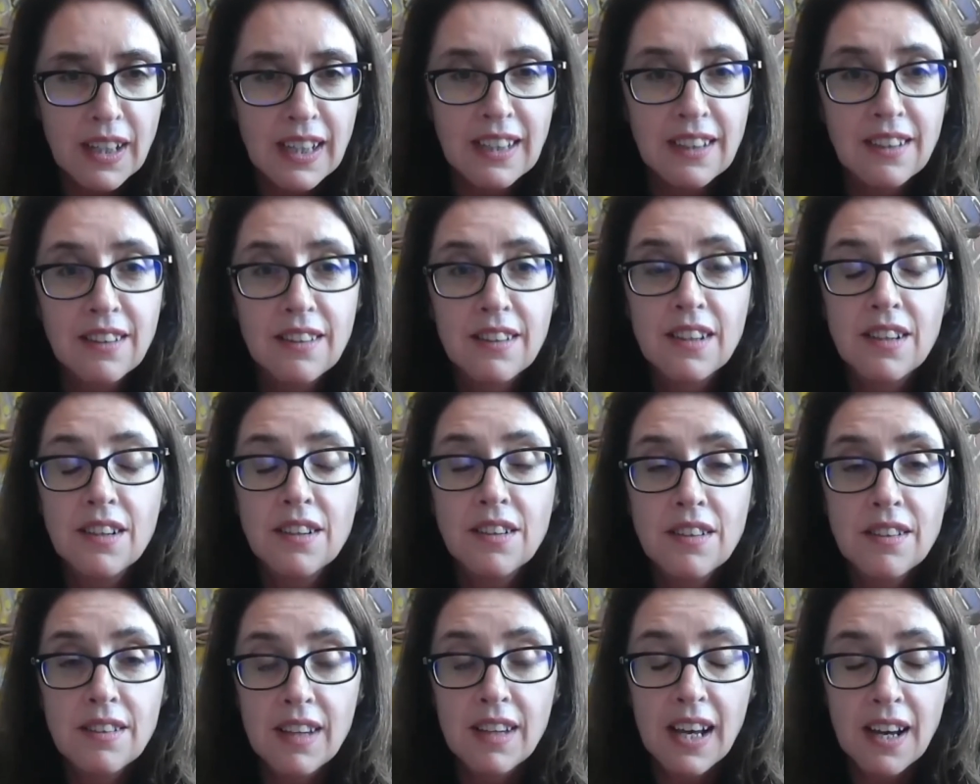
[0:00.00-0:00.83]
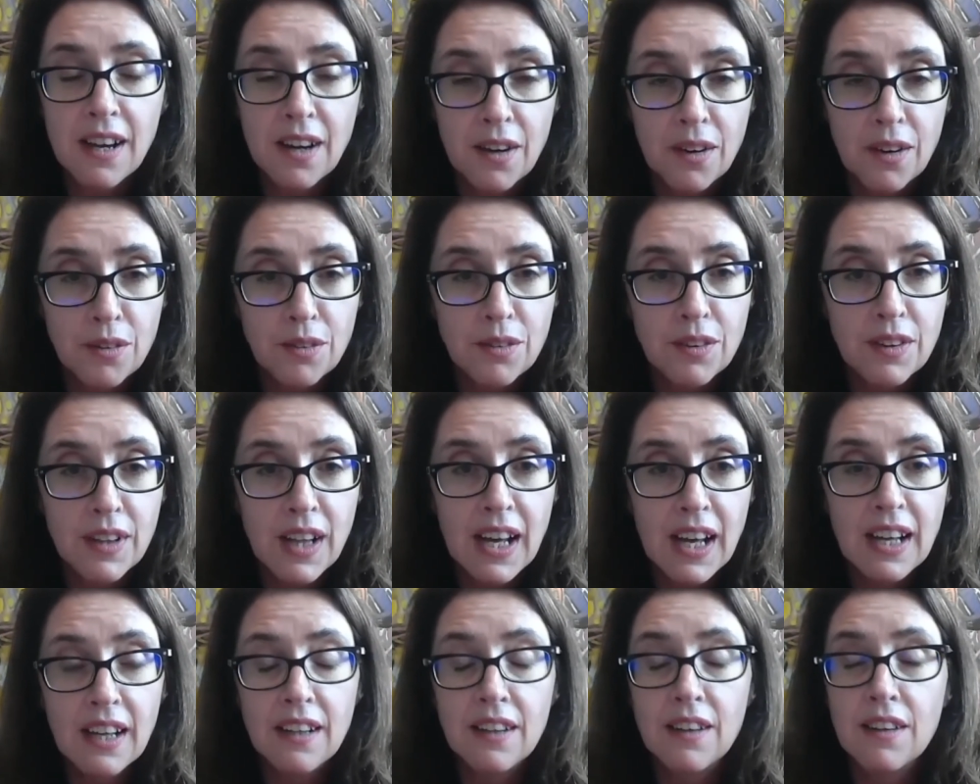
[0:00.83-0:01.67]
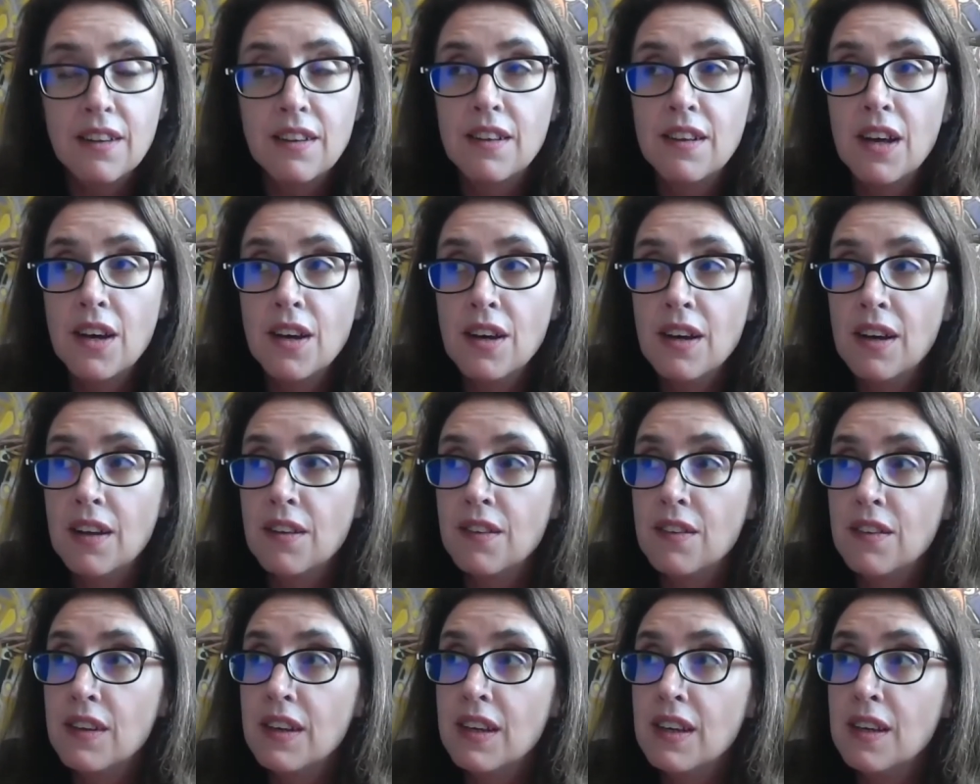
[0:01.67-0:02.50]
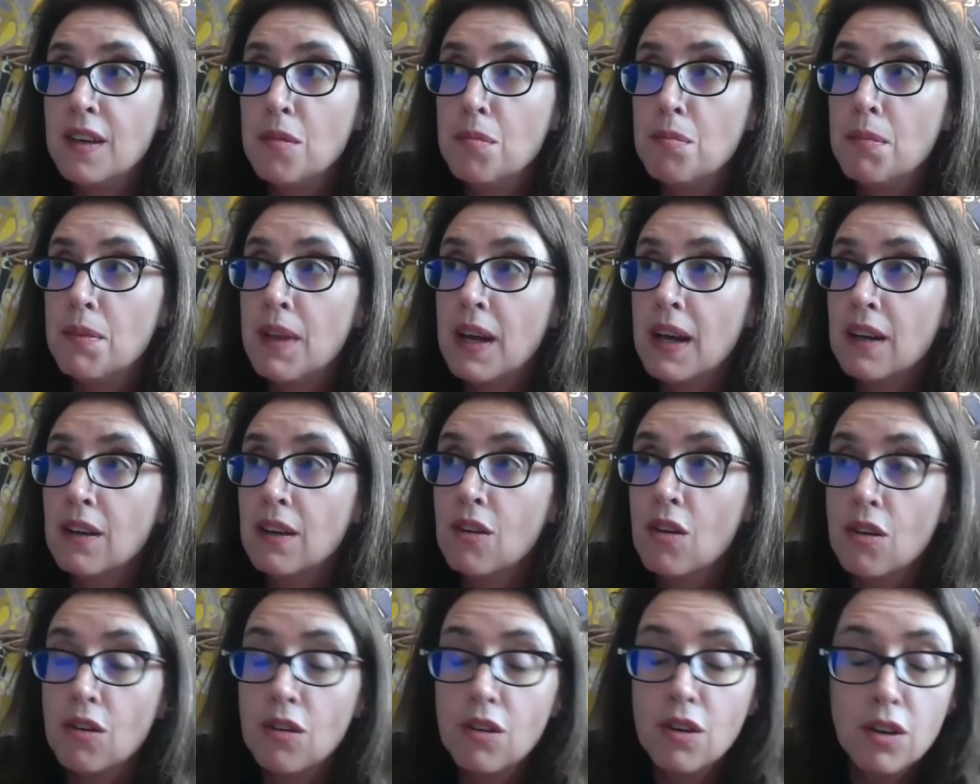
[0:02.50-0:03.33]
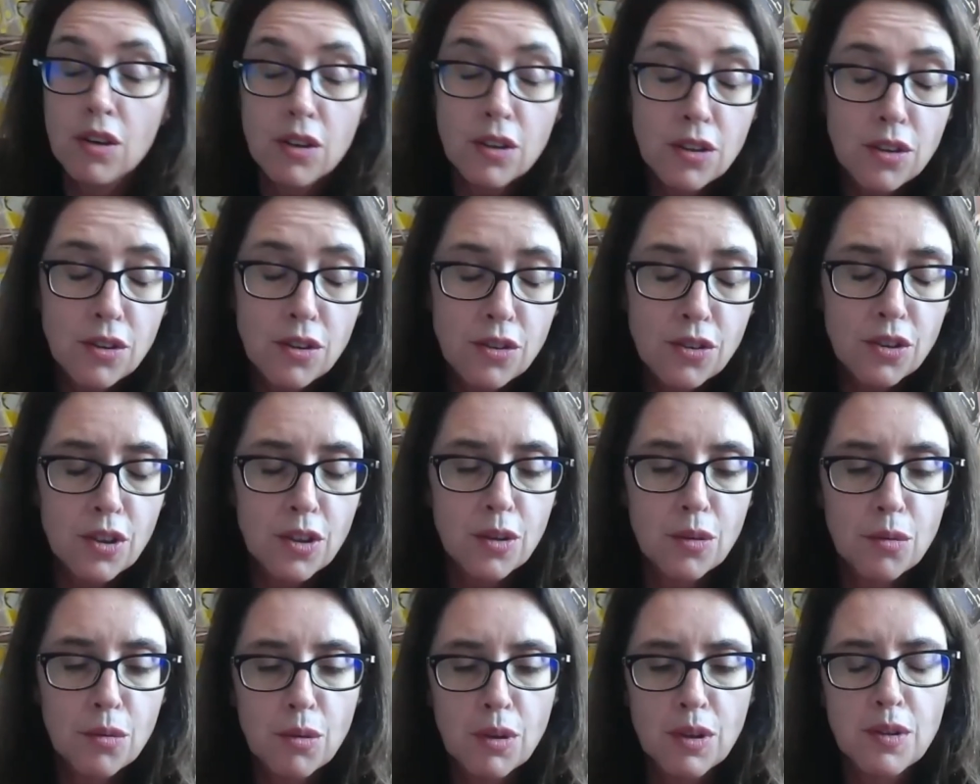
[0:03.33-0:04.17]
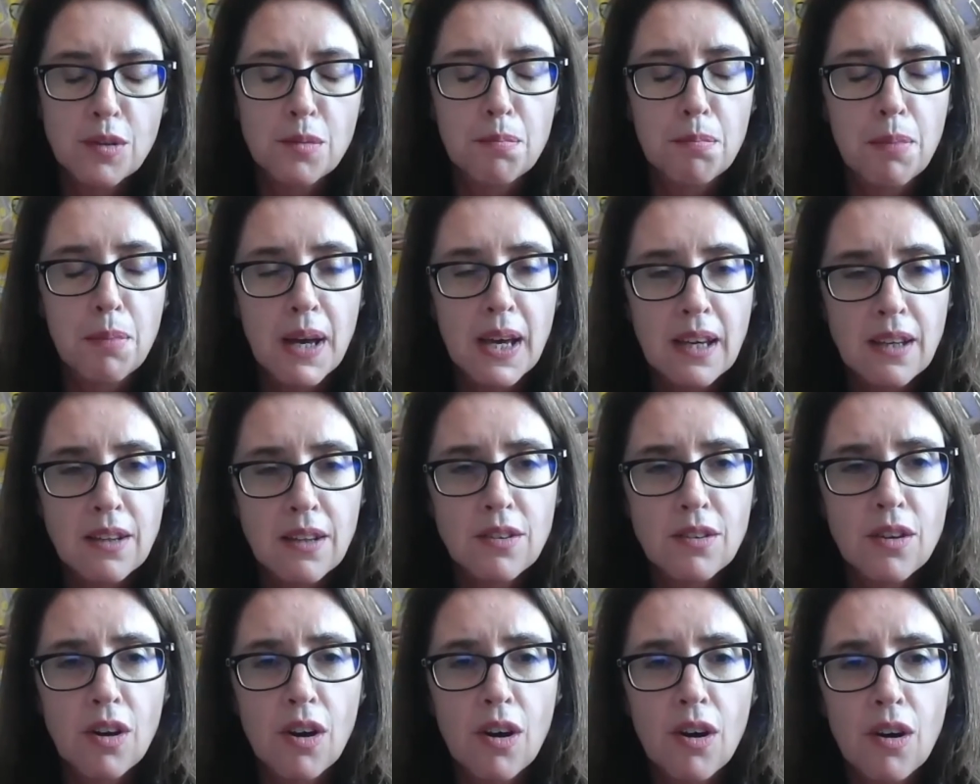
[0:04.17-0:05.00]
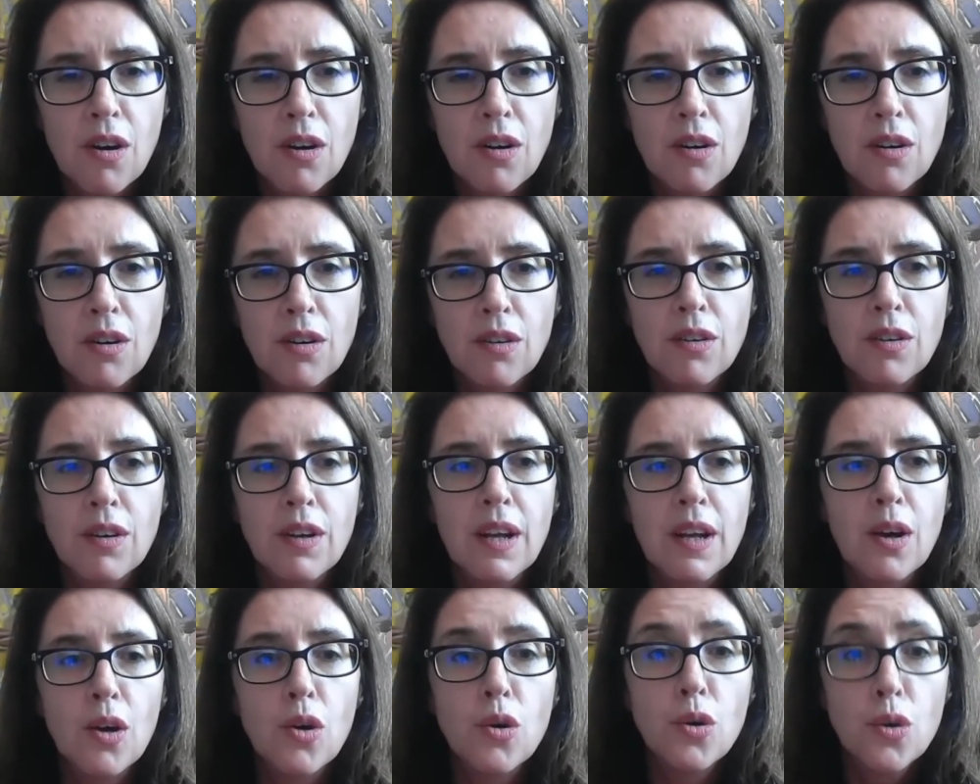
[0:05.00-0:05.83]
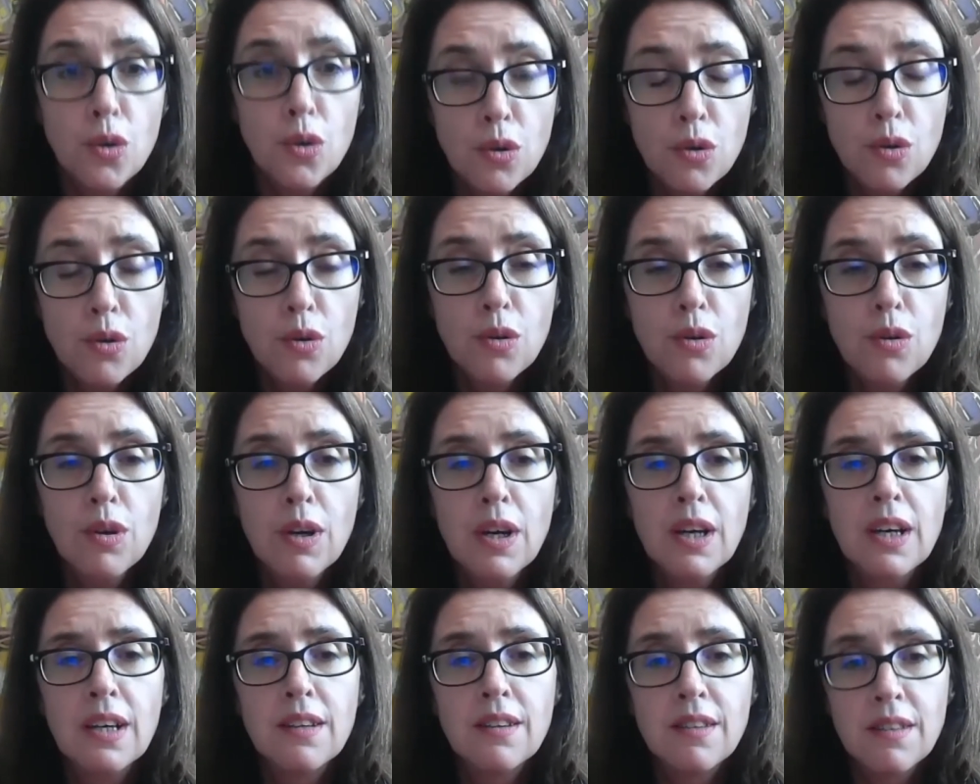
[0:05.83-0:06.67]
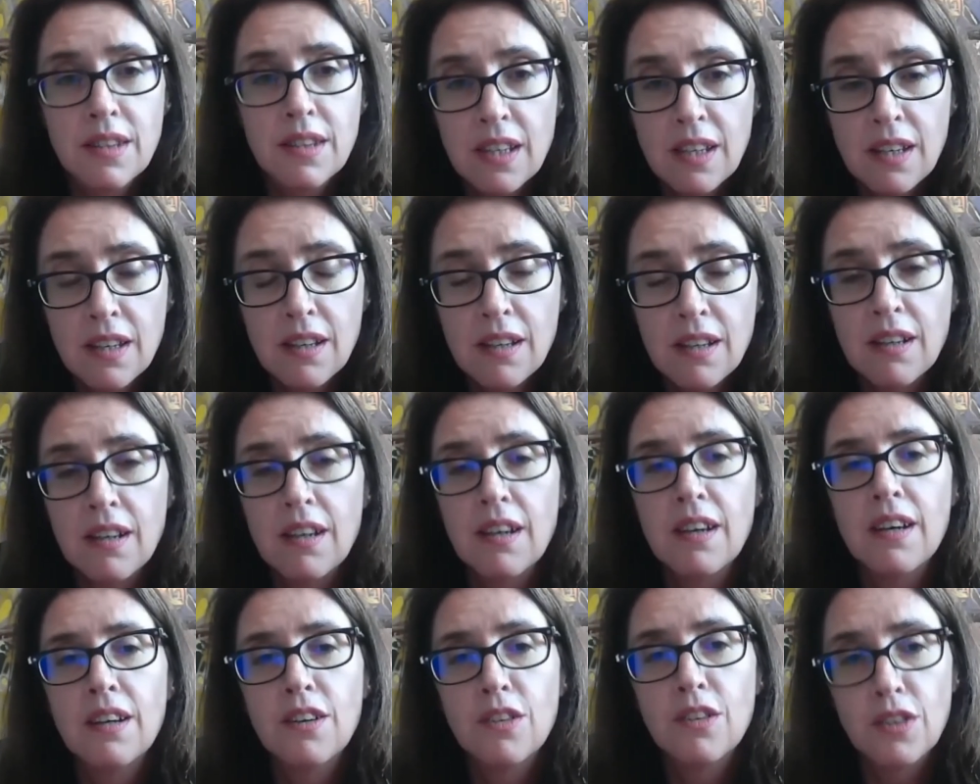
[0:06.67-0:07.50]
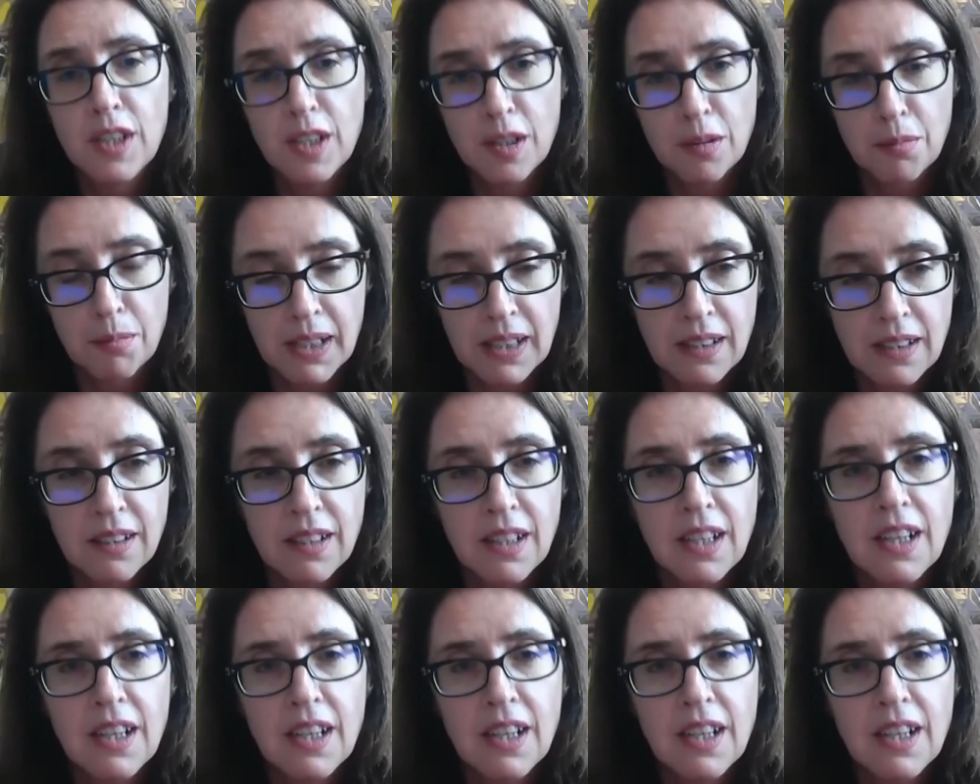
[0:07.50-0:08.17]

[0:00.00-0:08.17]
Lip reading: It turns out that the conclusion was based on who seek treatment.